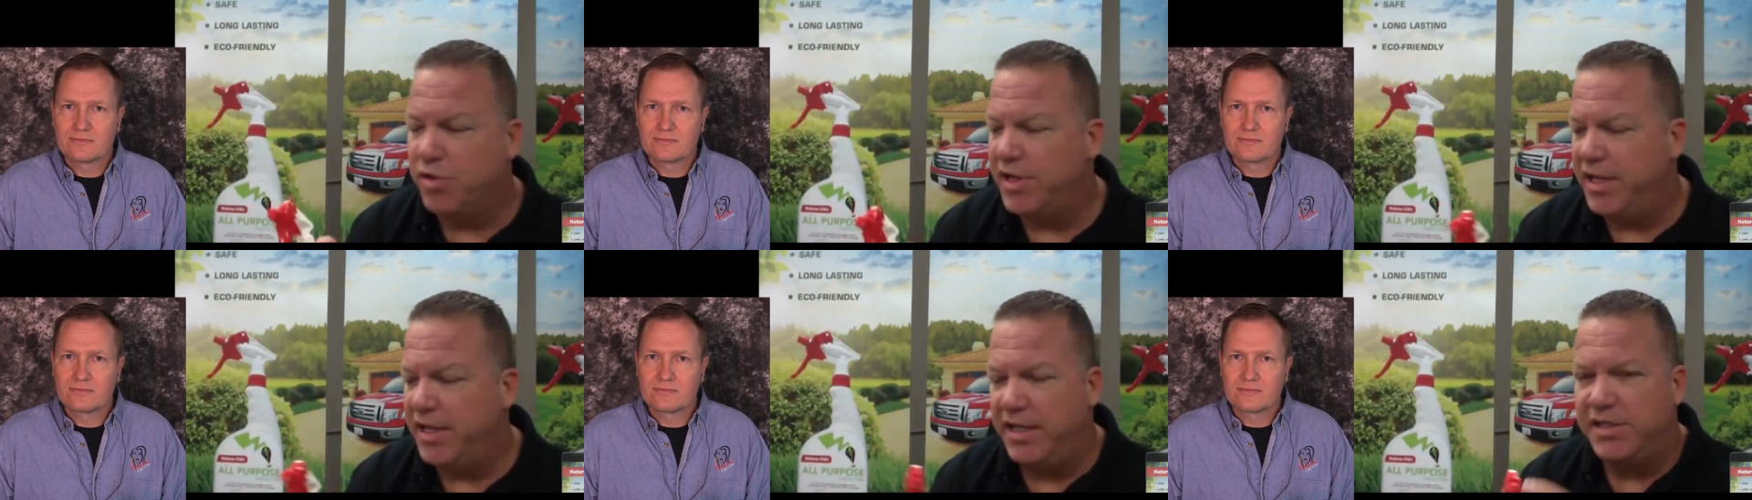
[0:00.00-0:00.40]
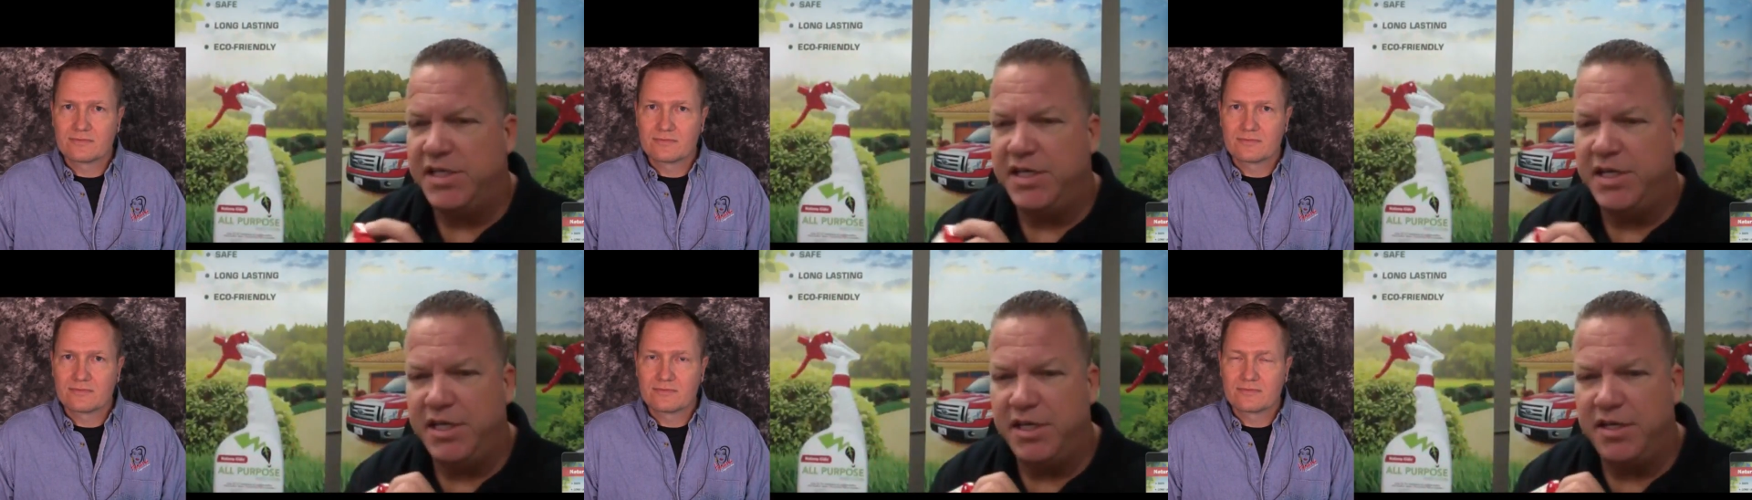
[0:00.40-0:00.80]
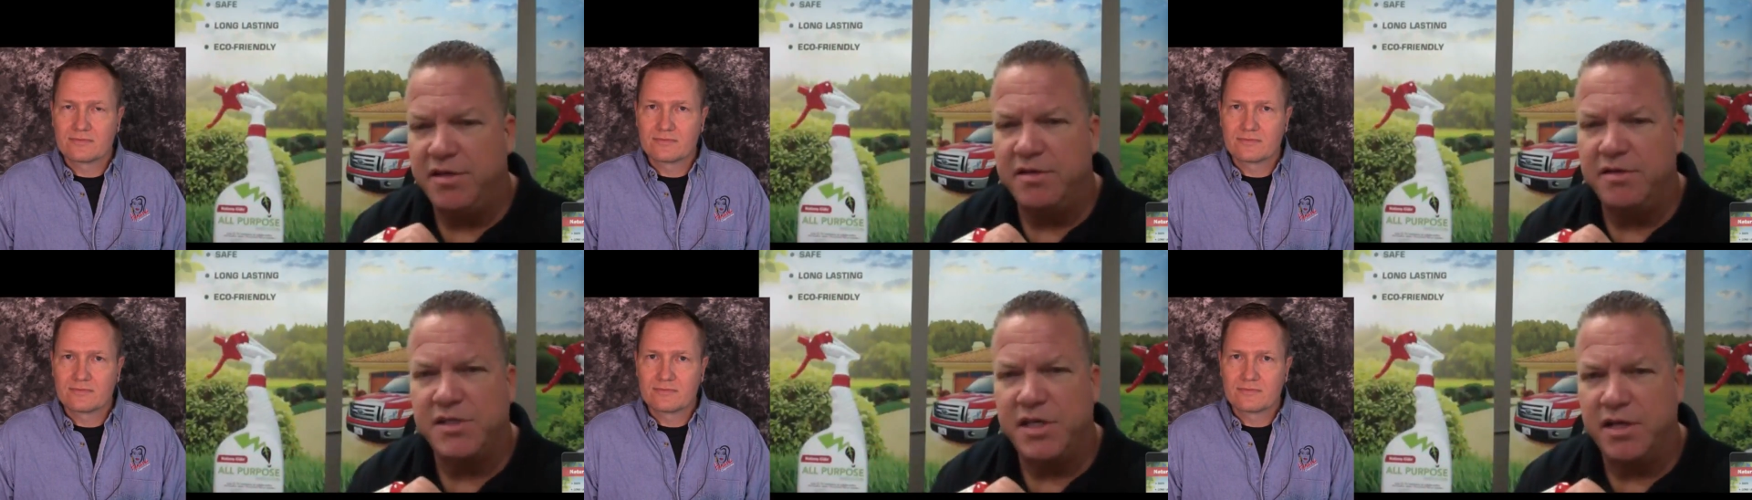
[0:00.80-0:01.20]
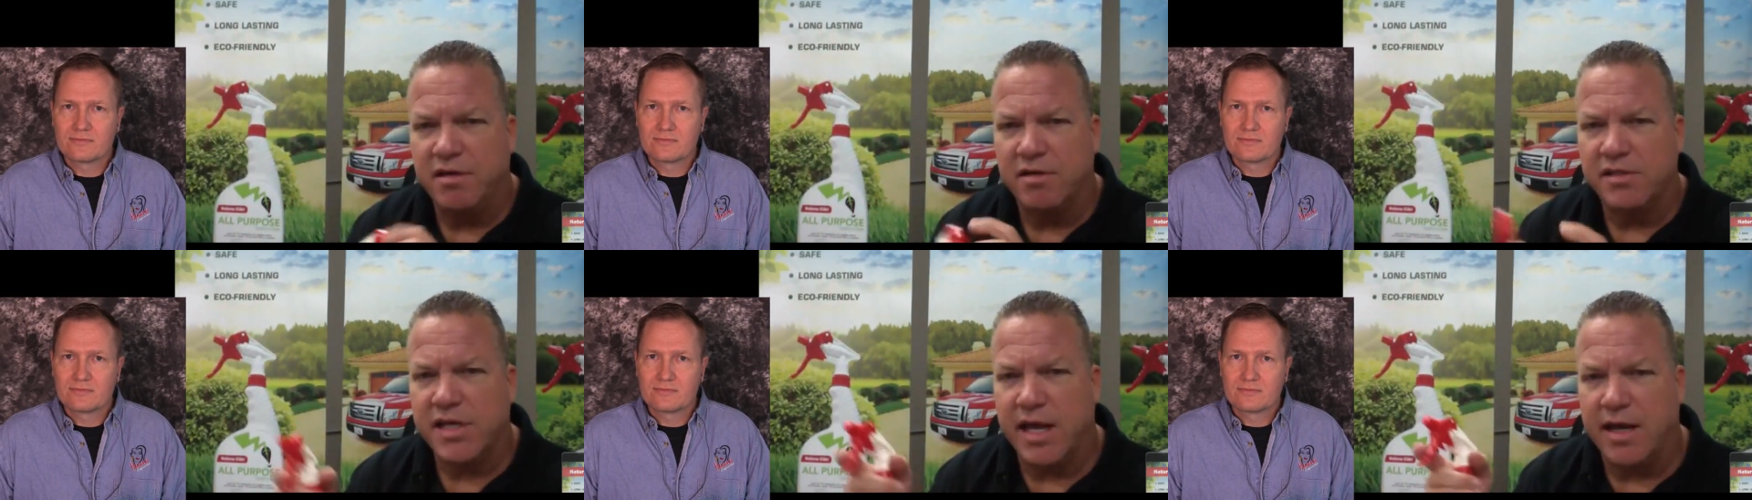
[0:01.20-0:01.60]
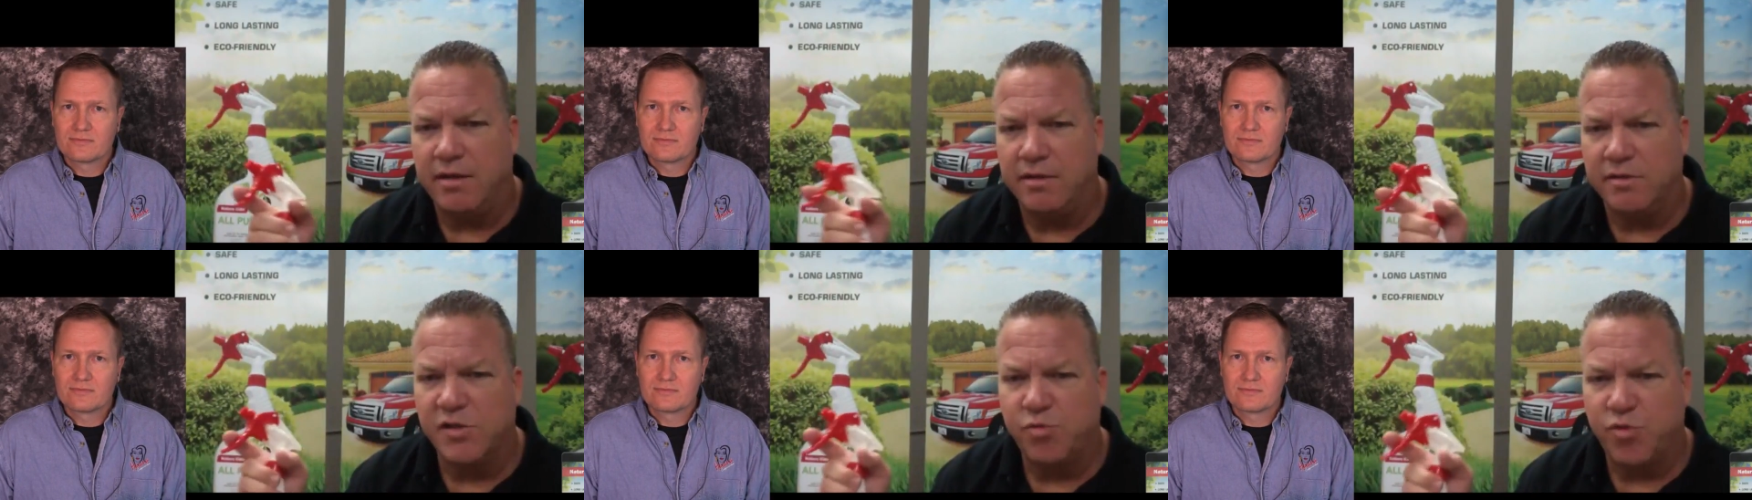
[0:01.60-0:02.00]
Speaker 1: pretty easy to use. You know,
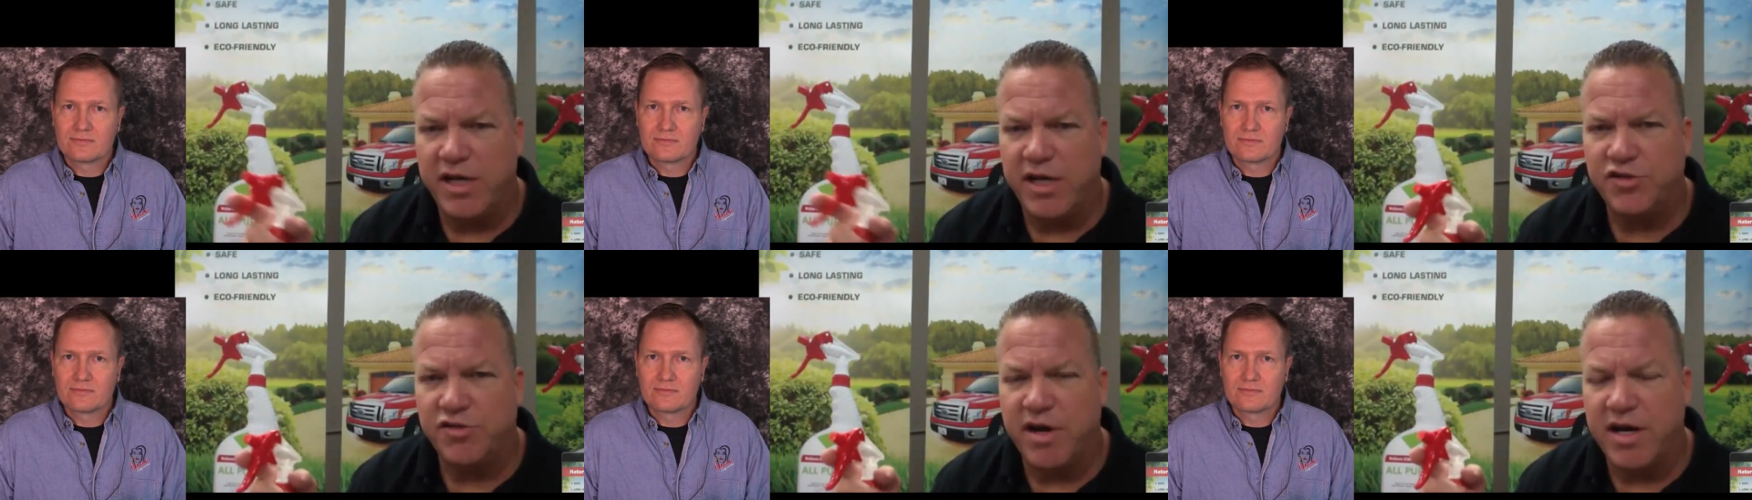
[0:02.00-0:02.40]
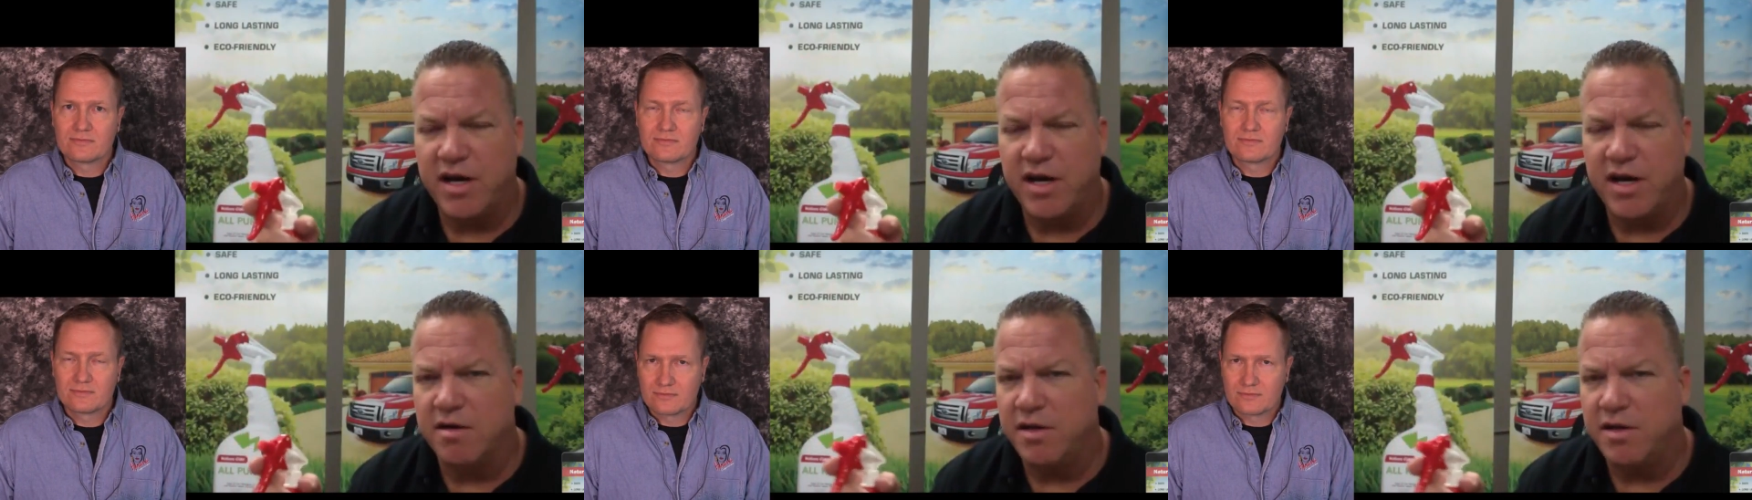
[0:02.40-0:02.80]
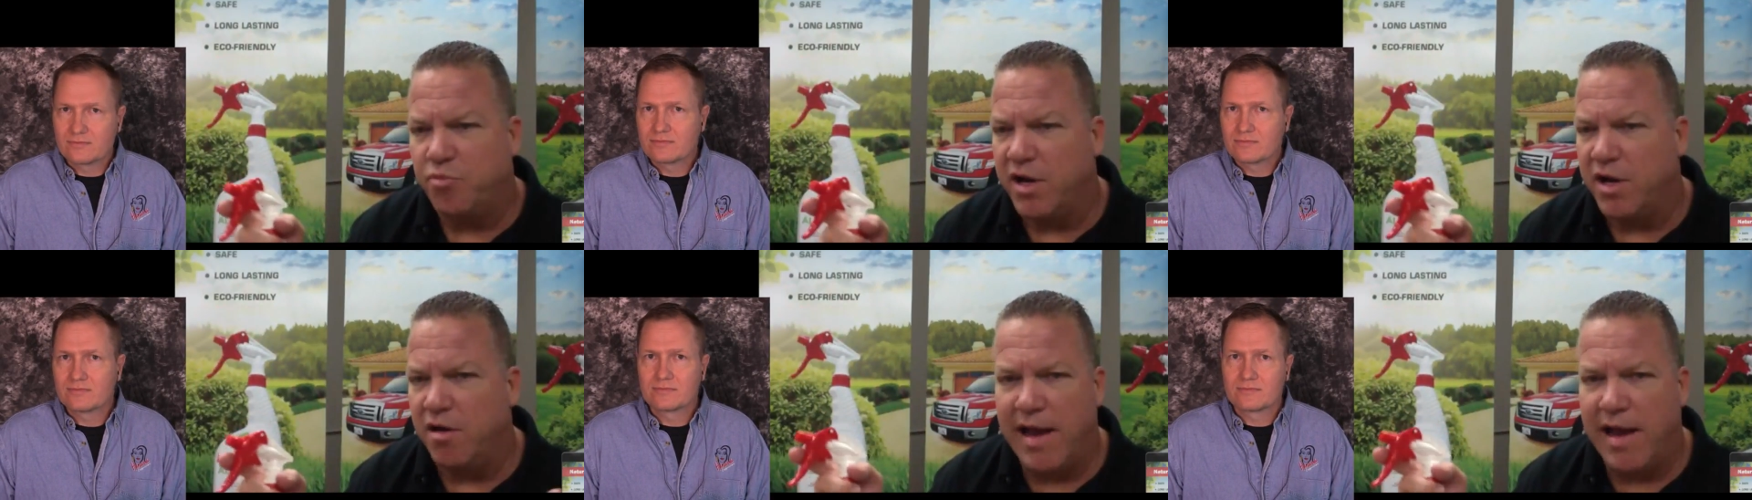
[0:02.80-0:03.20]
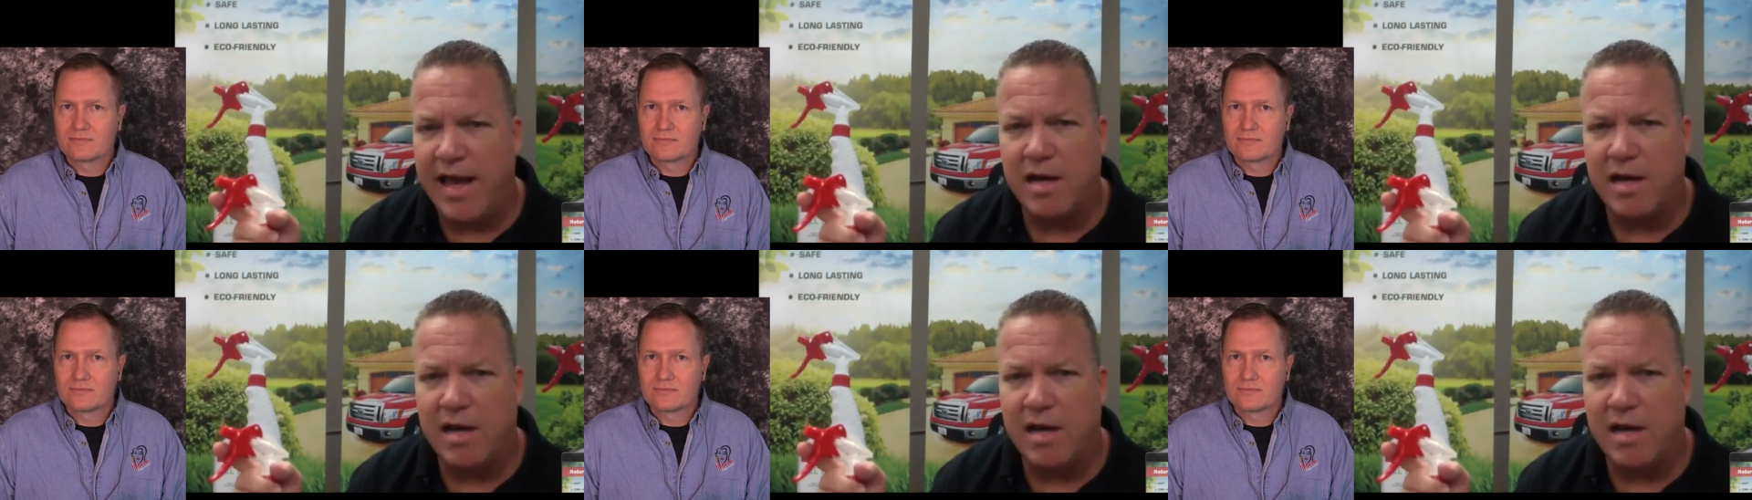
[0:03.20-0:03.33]
it's got a little spray trigger. You bring your